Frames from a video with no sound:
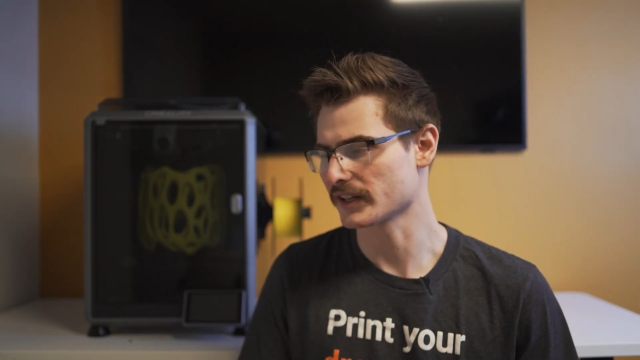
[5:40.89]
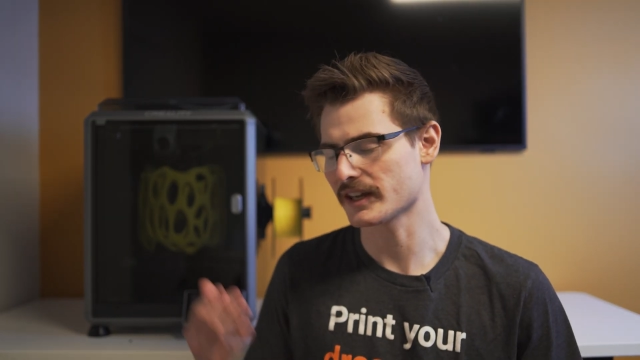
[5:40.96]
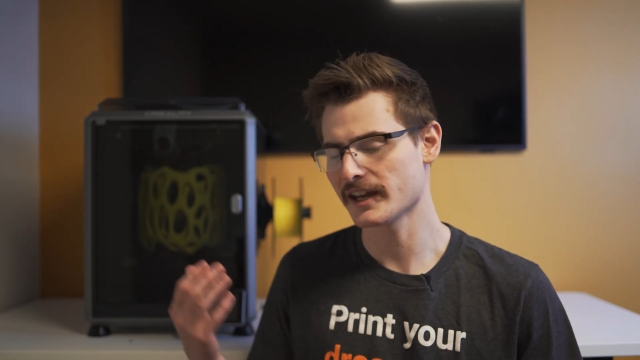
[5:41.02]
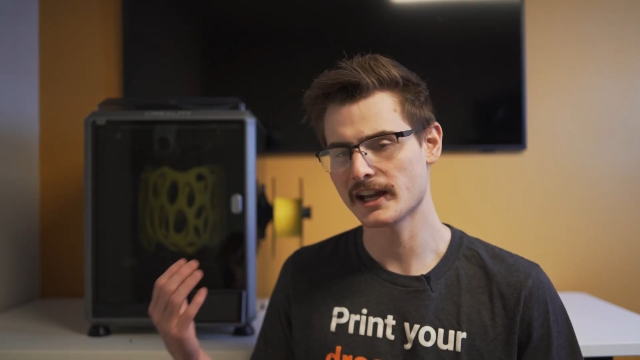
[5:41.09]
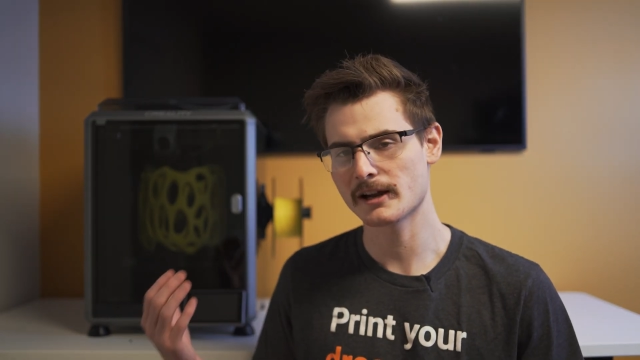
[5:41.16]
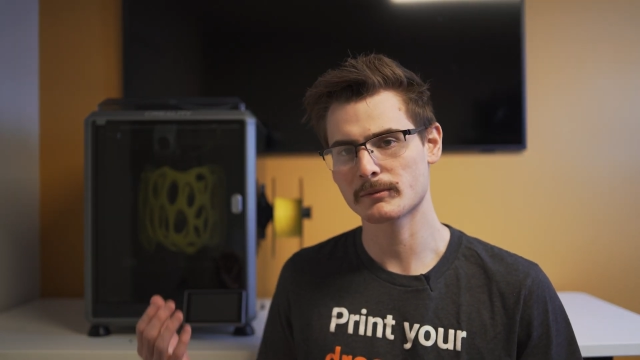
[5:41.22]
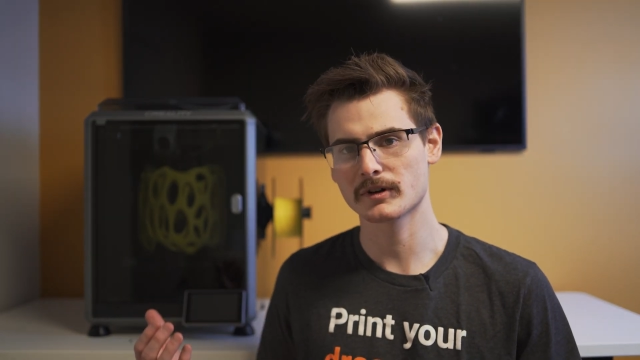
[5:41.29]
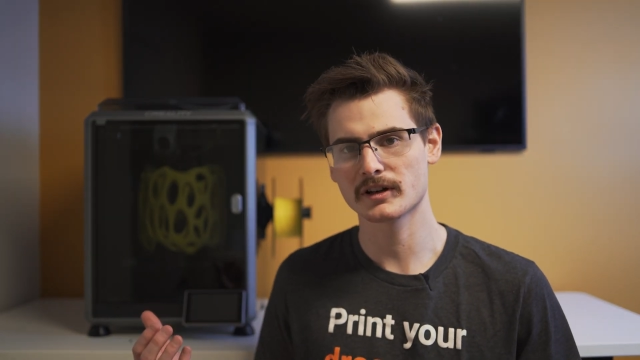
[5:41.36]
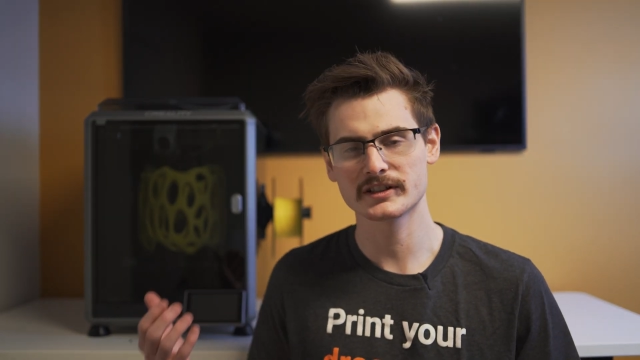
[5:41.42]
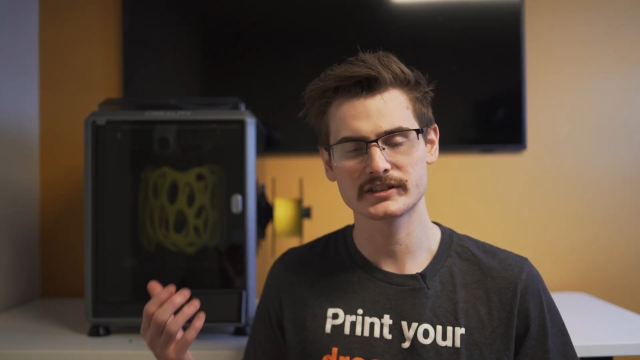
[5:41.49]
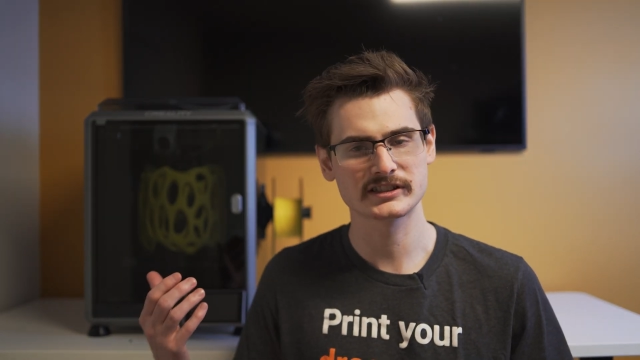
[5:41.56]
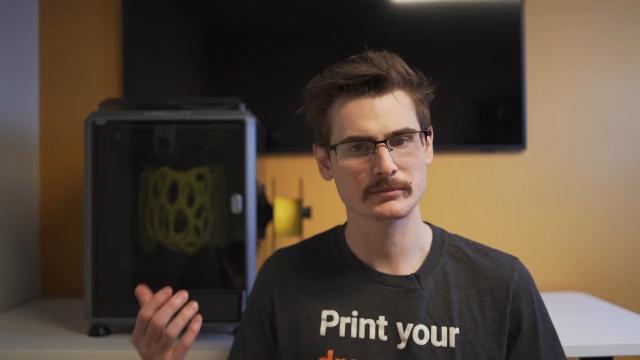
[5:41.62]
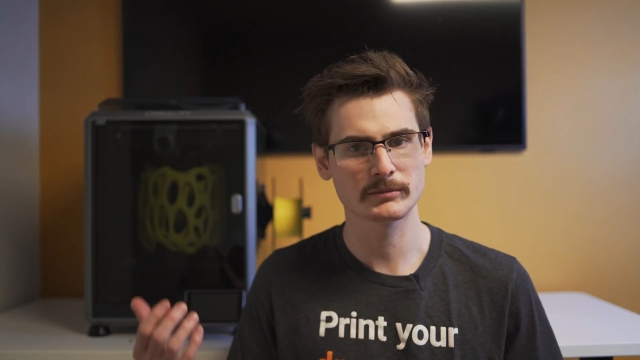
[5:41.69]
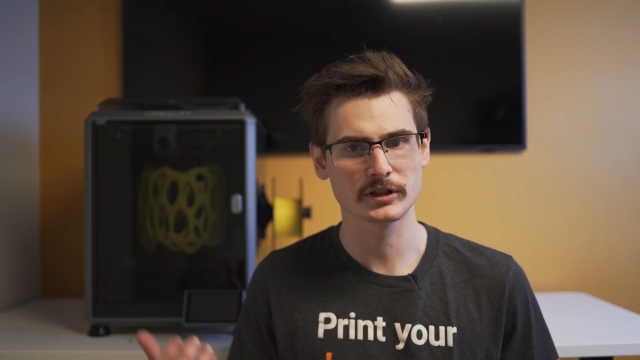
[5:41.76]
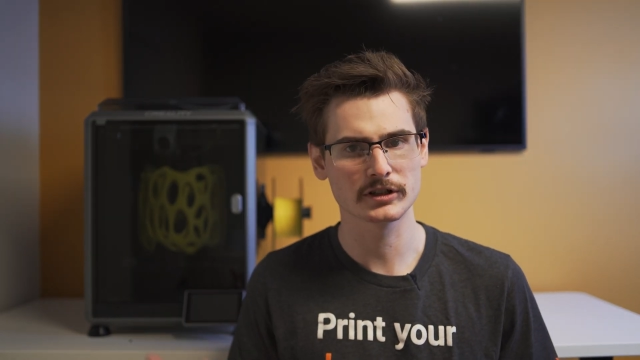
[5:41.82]
camera
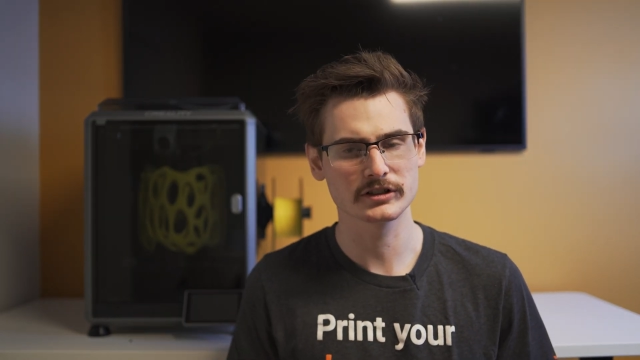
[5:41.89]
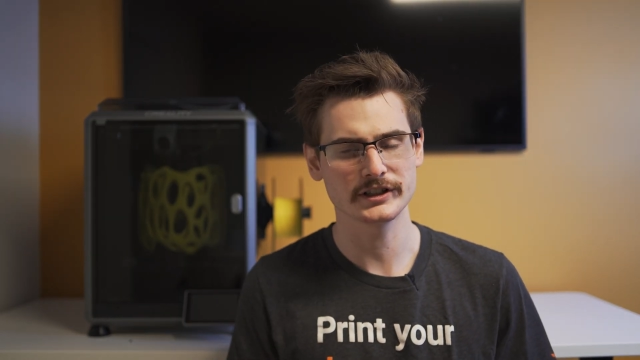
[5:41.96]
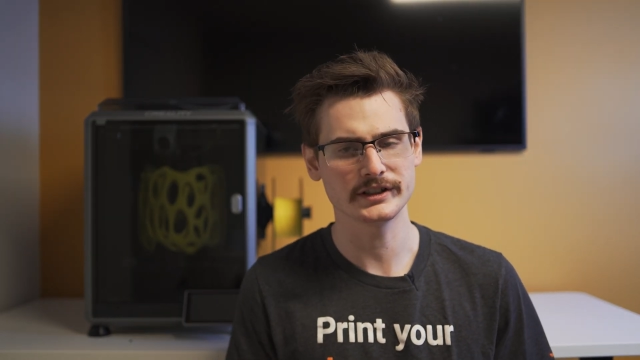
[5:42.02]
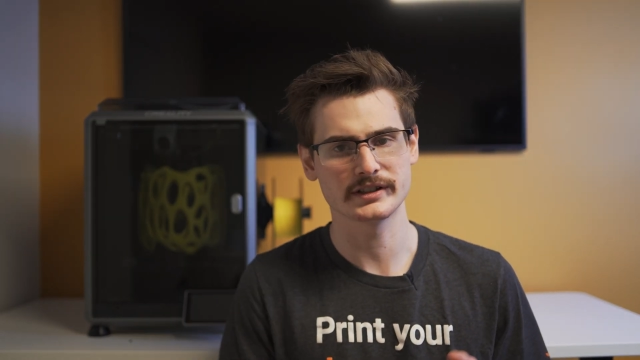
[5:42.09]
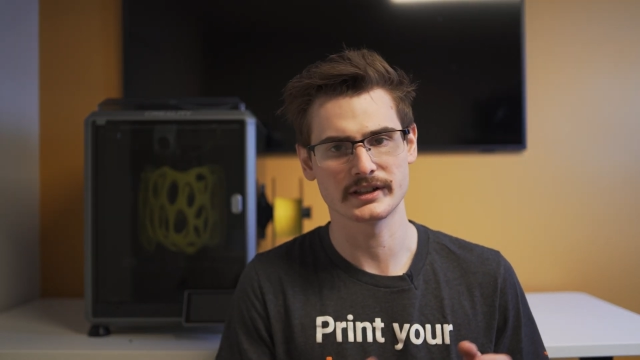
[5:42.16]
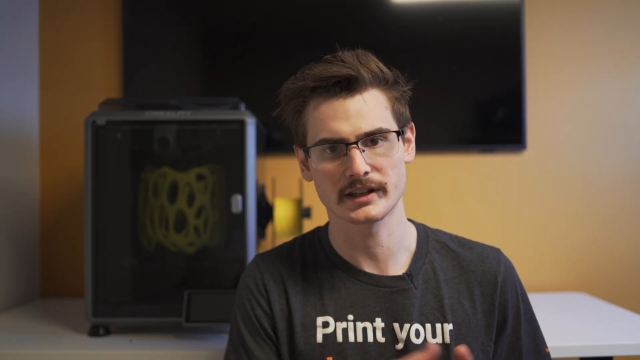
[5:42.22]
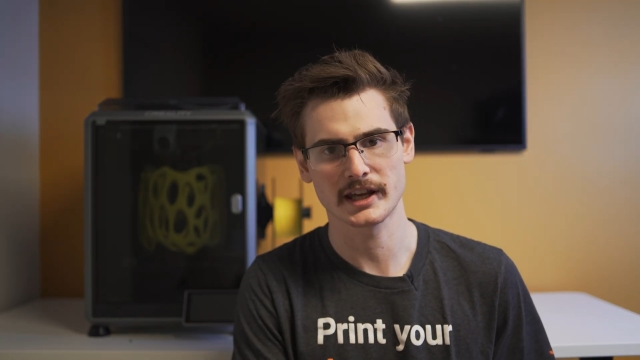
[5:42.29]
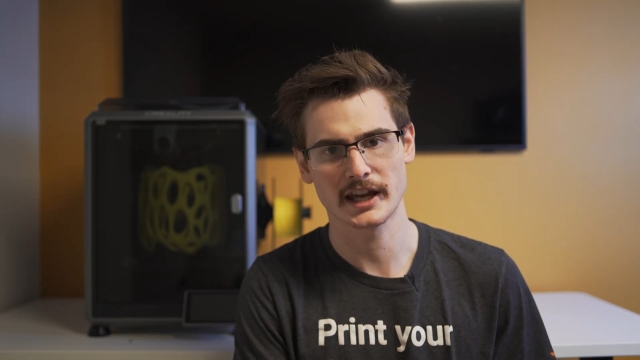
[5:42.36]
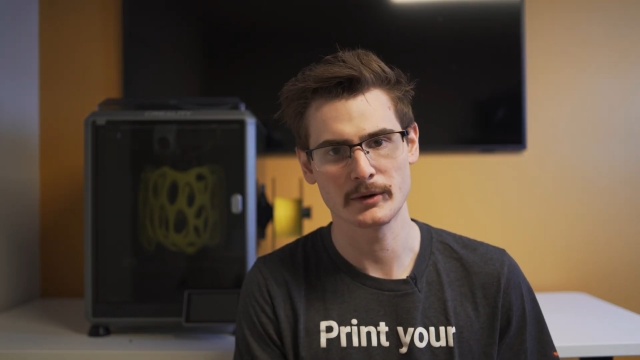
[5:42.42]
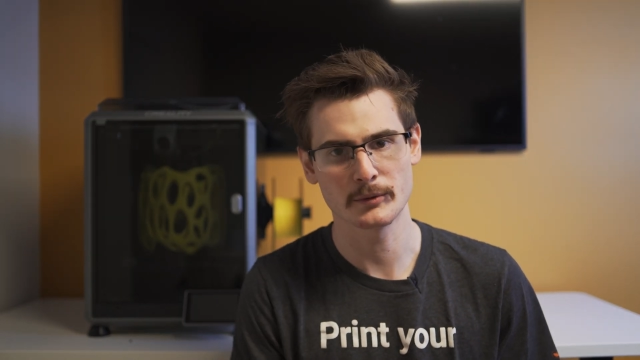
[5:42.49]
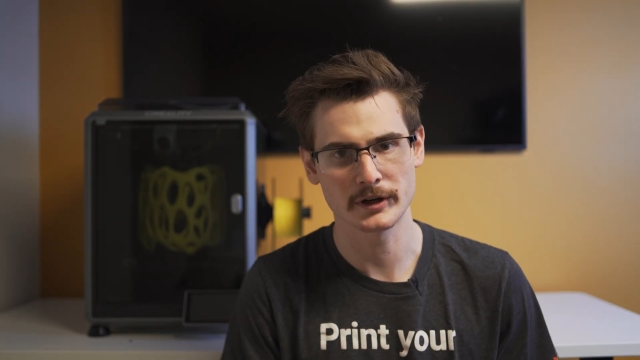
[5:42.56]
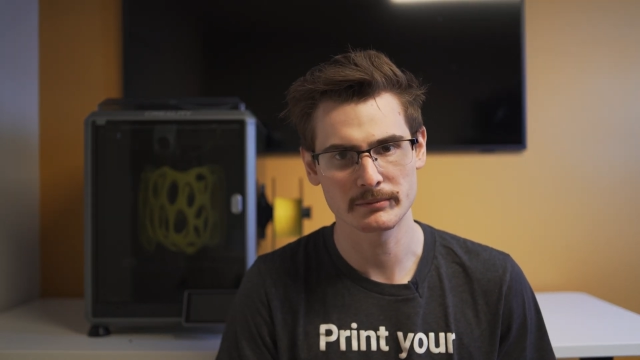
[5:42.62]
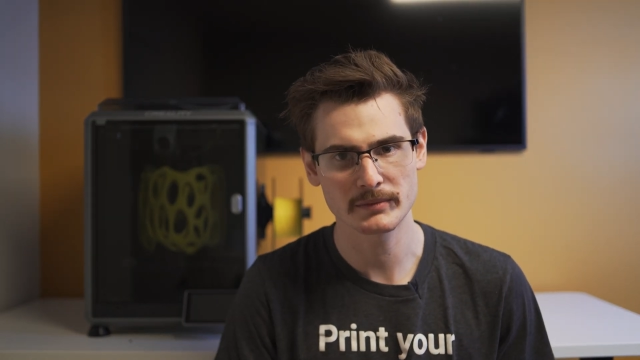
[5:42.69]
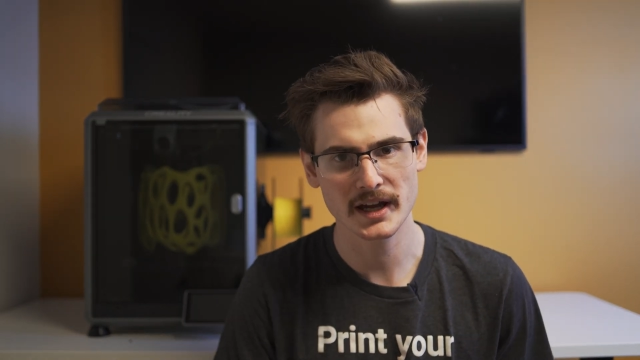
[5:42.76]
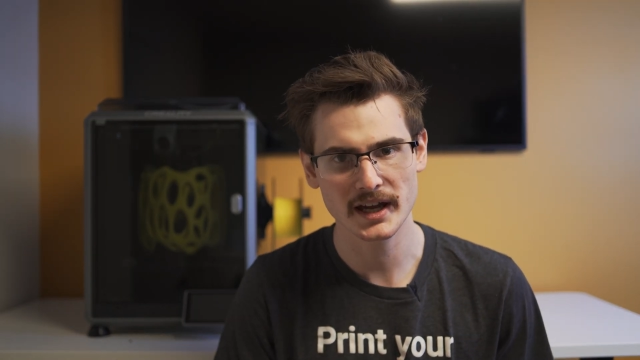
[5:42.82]
similarly to the
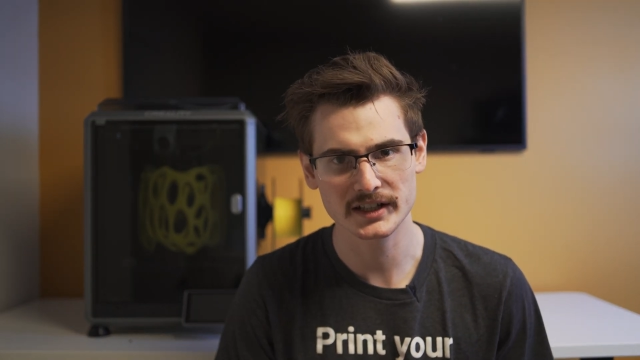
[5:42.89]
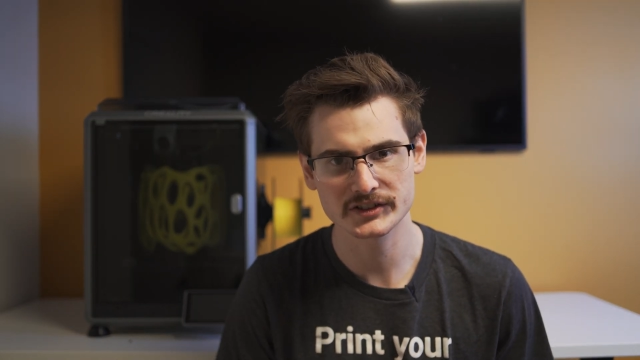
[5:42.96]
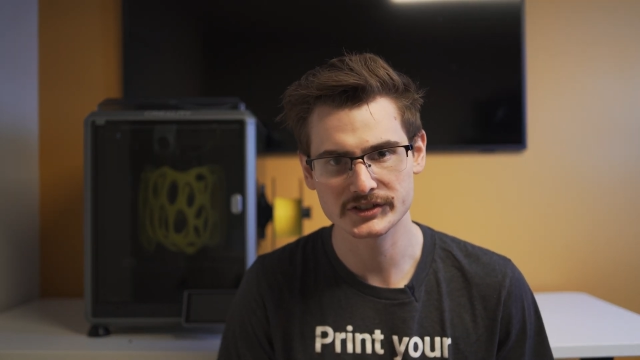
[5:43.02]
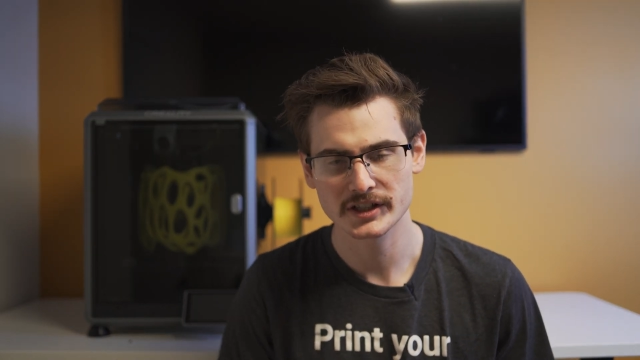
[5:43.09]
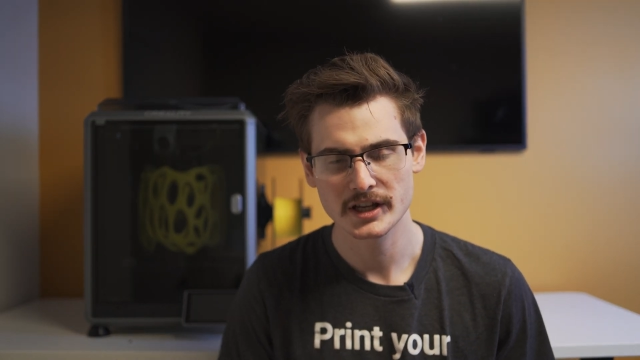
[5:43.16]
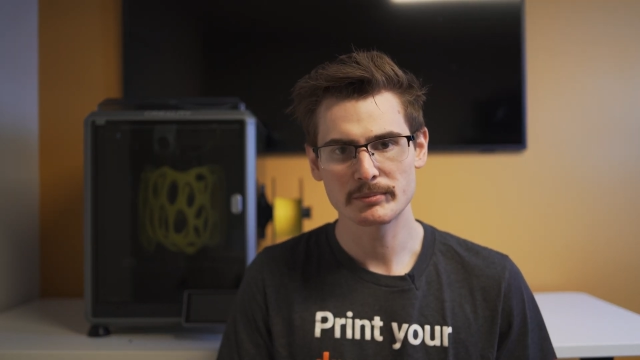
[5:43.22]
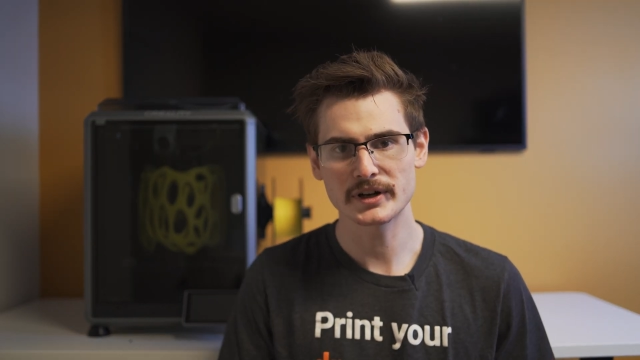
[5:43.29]
K1 Max,